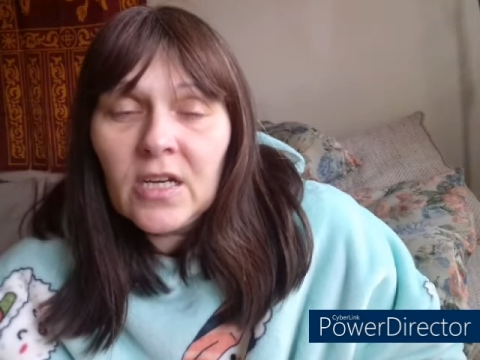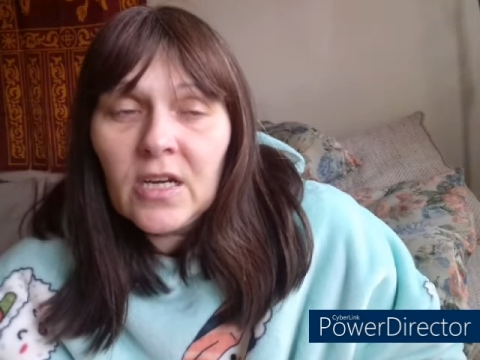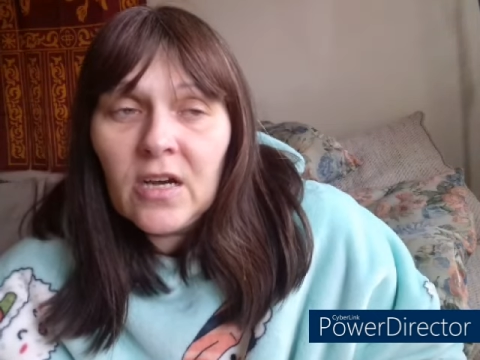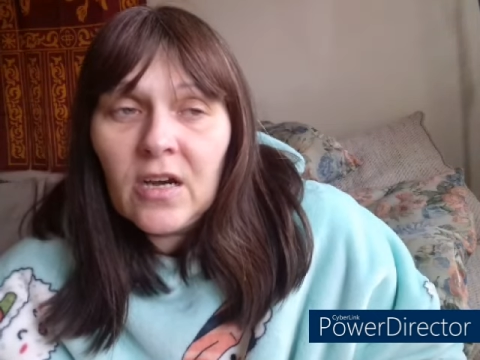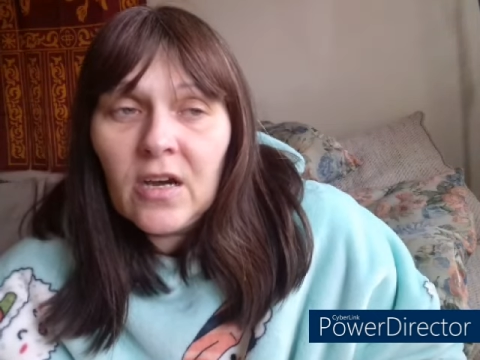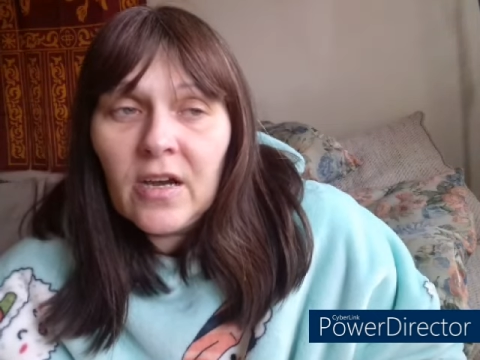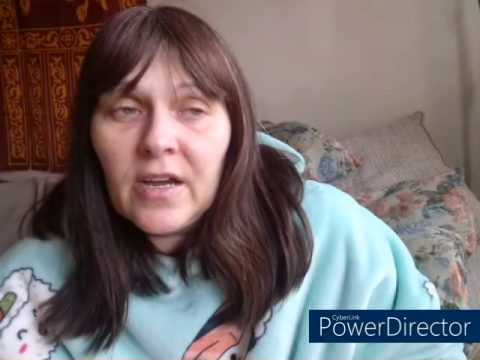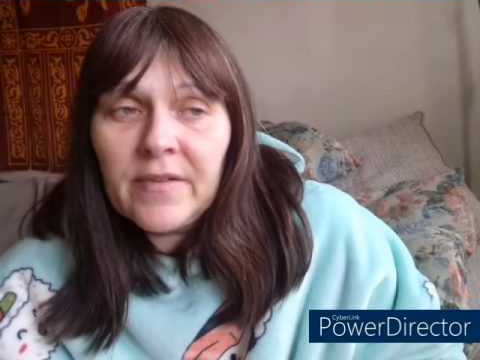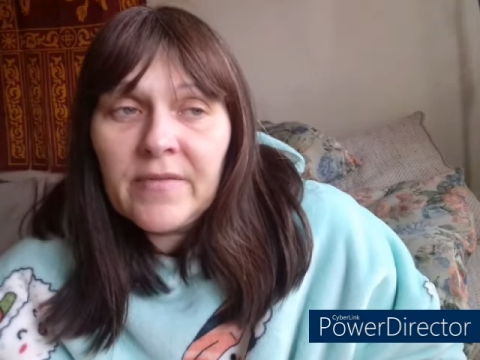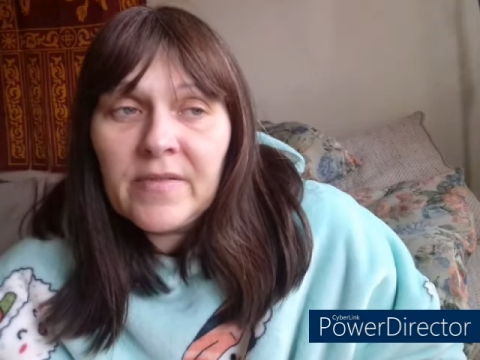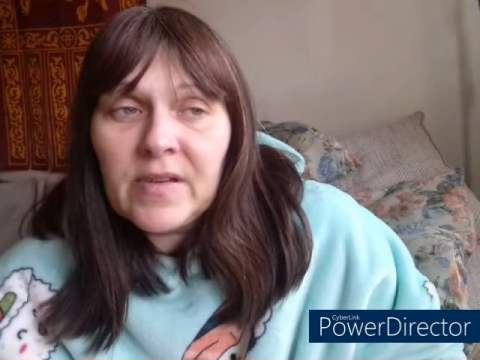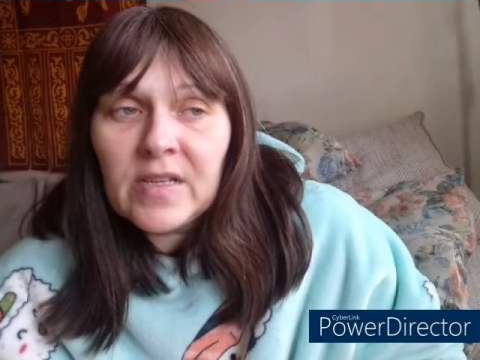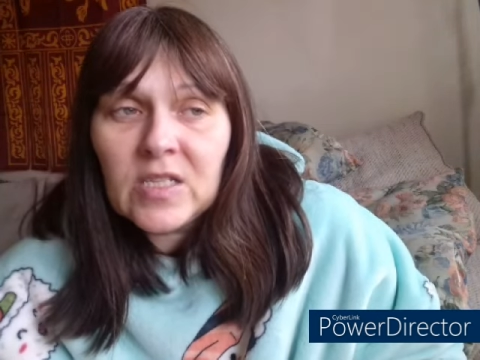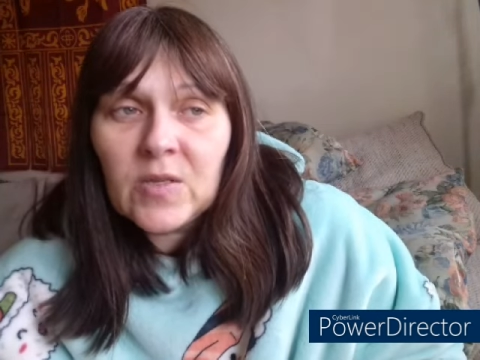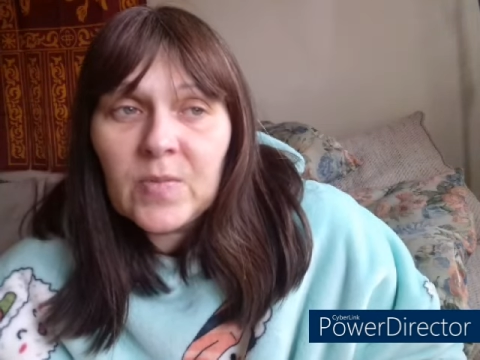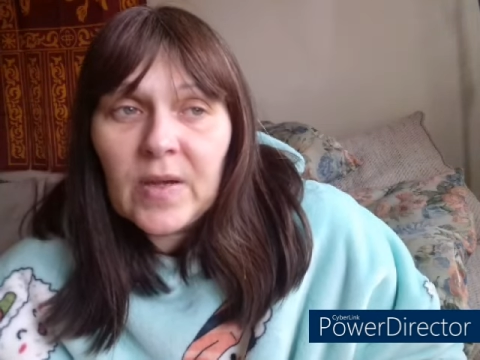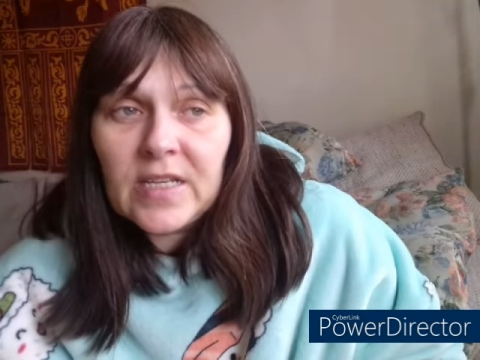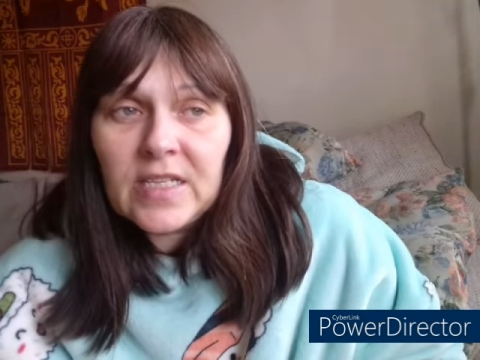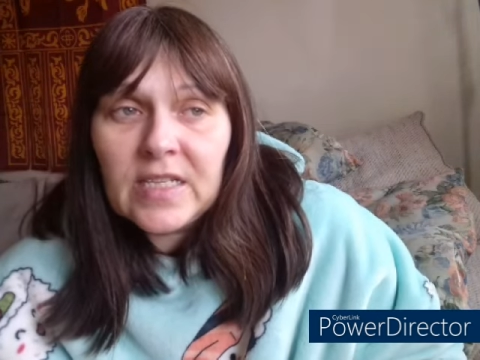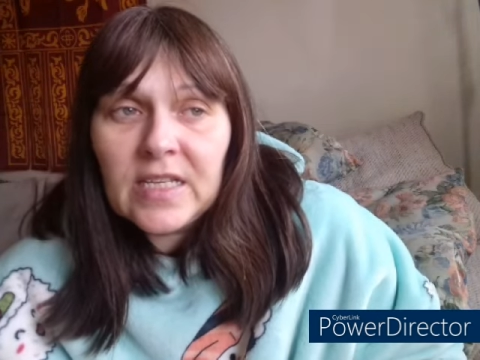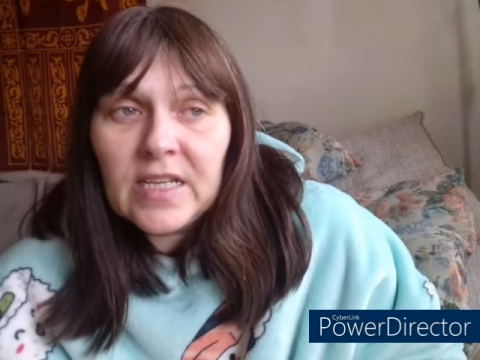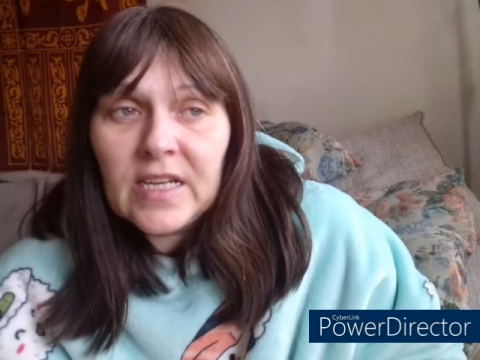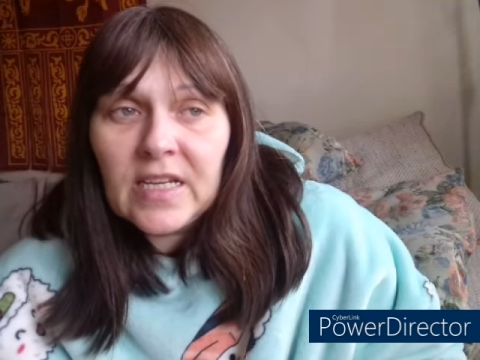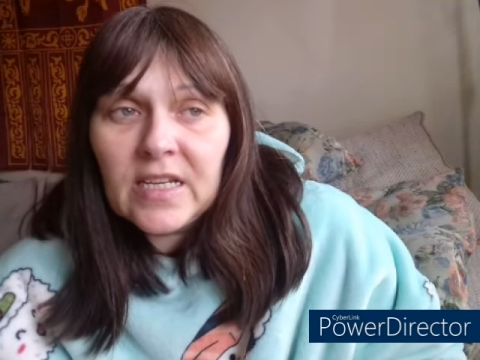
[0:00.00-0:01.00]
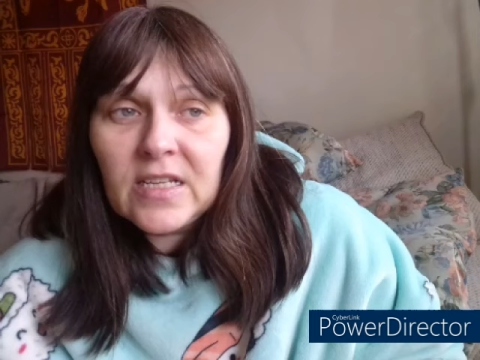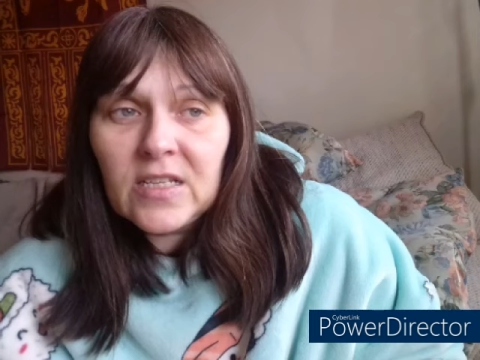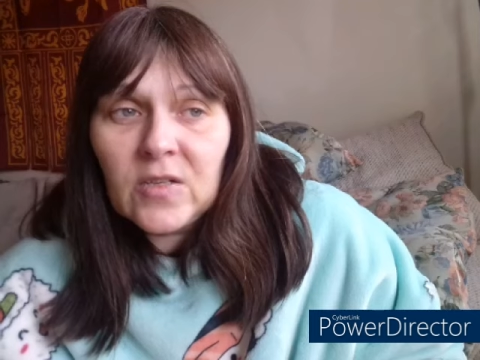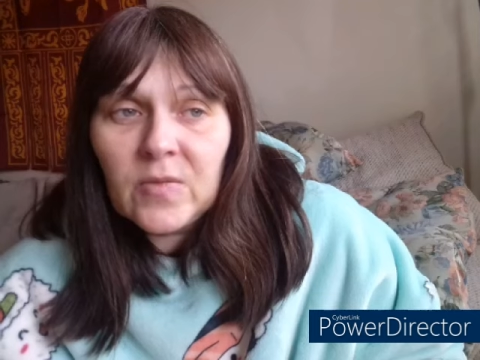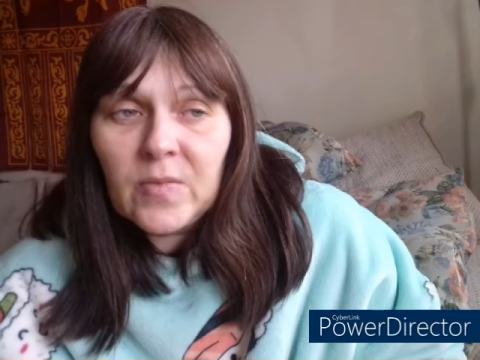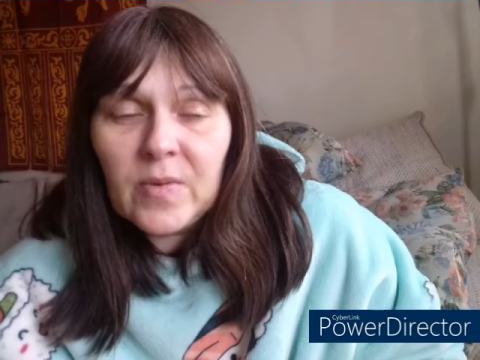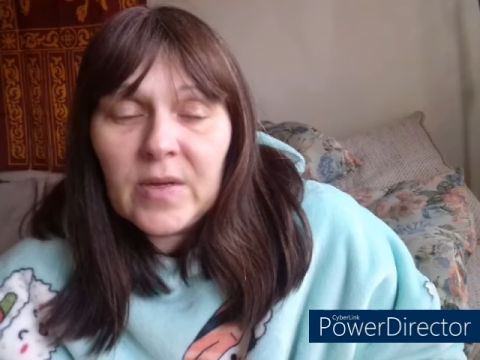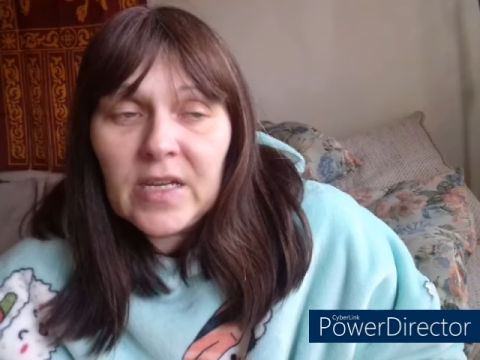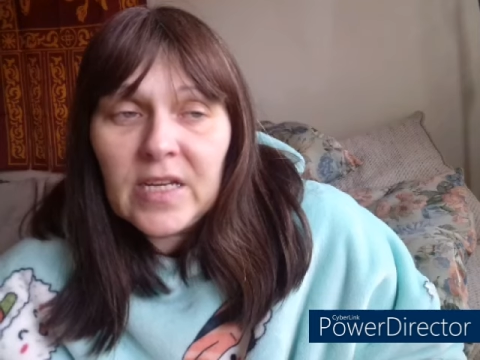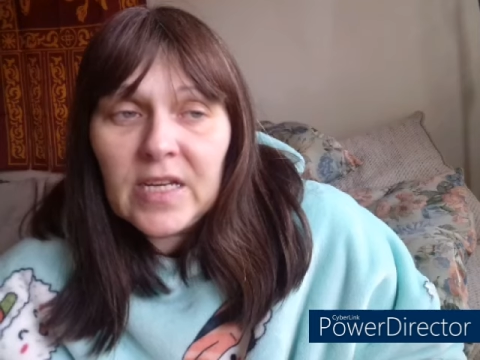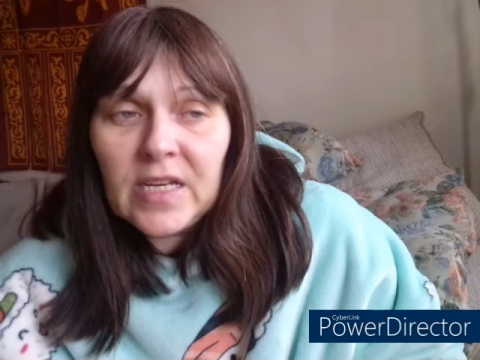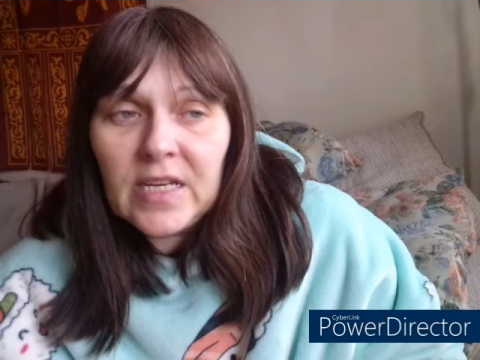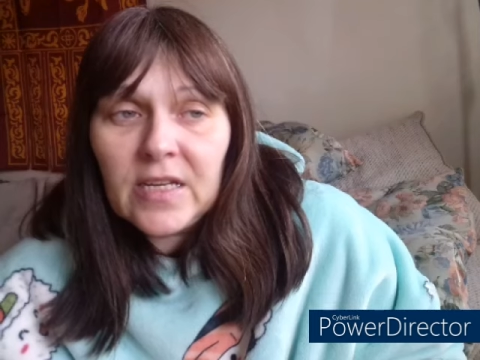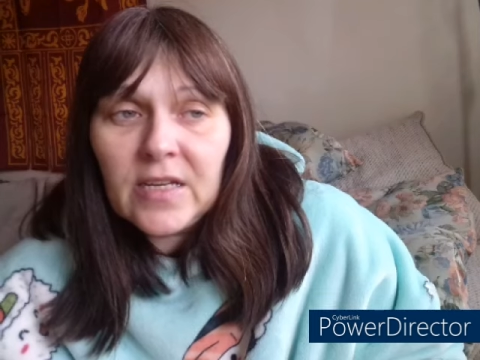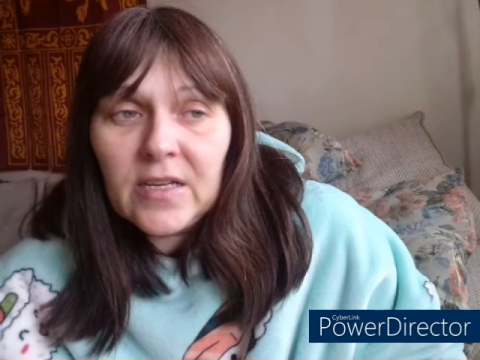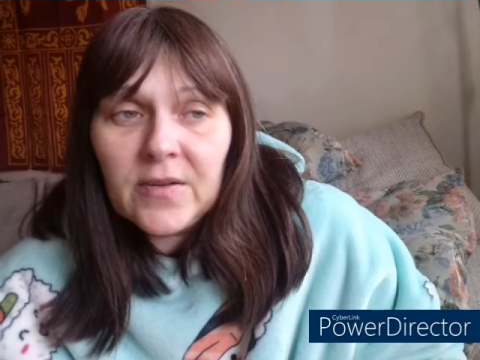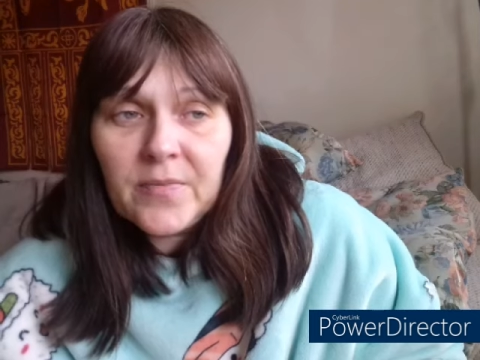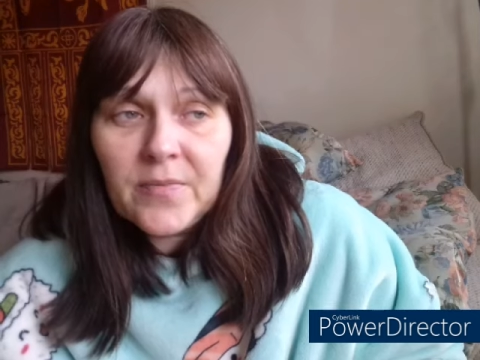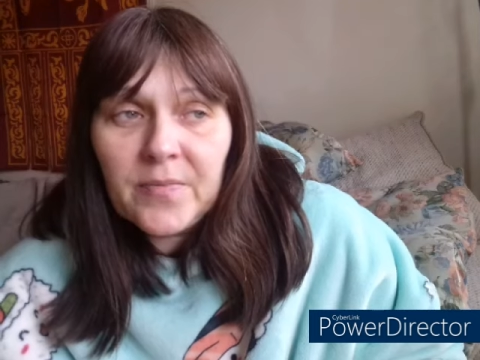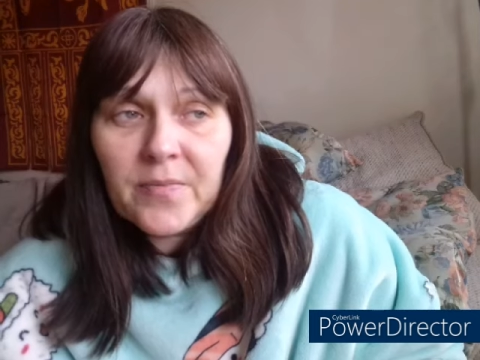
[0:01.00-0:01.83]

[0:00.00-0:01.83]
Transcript: I am expecting it to be